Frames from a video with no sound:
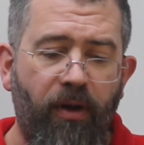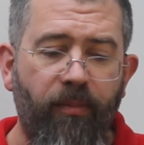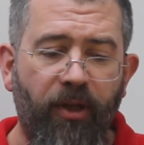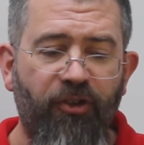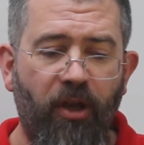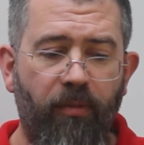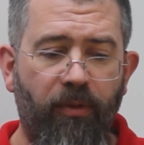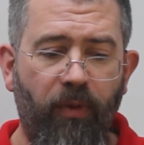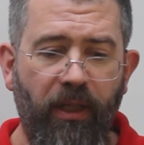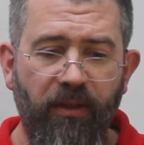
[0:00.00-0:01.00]
very much hope
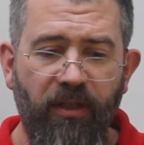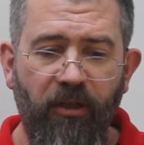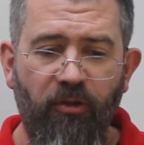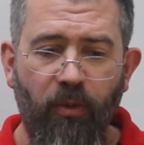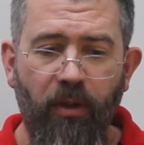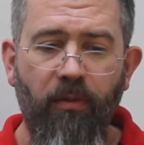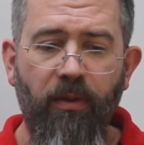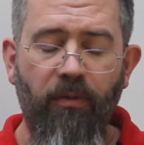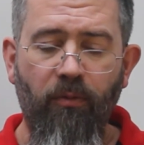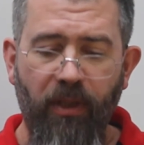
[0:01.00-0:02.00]
that we continue to work
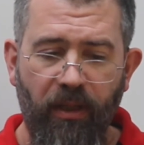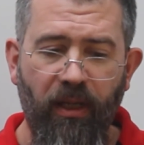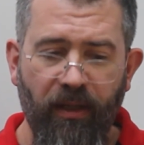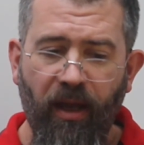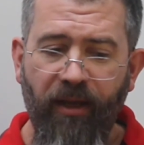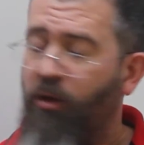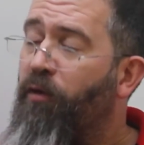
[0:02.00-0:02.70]
with Ignite,